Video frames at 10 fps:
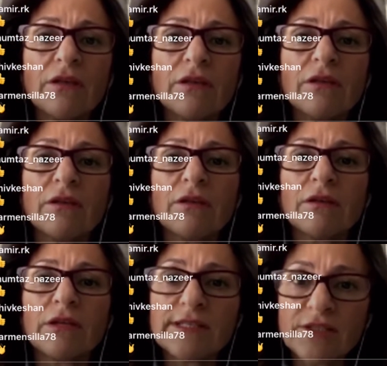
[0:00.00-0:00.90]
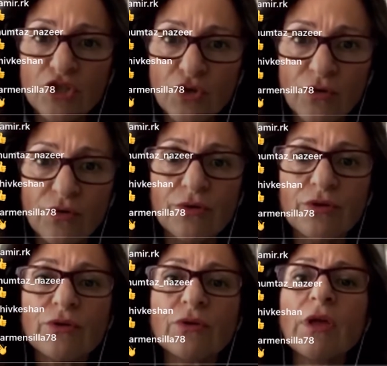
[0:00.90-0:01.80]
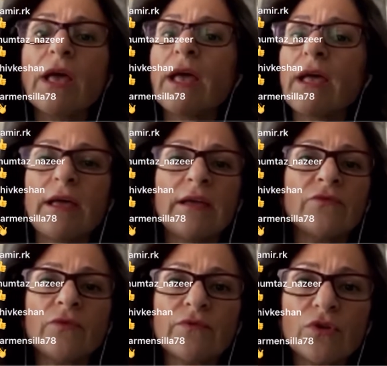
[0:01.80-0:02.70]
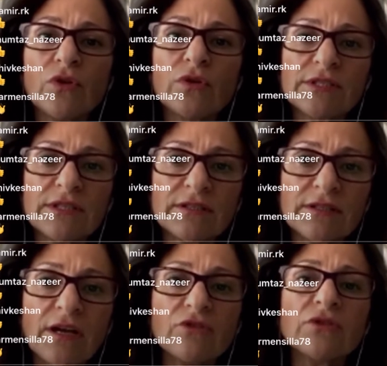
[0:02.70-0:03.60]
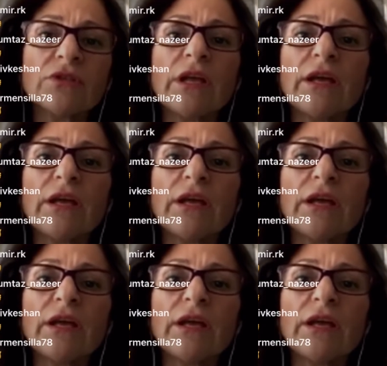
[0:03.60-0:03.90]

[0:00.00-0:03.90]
It's in Çorlu, and we've closed it down.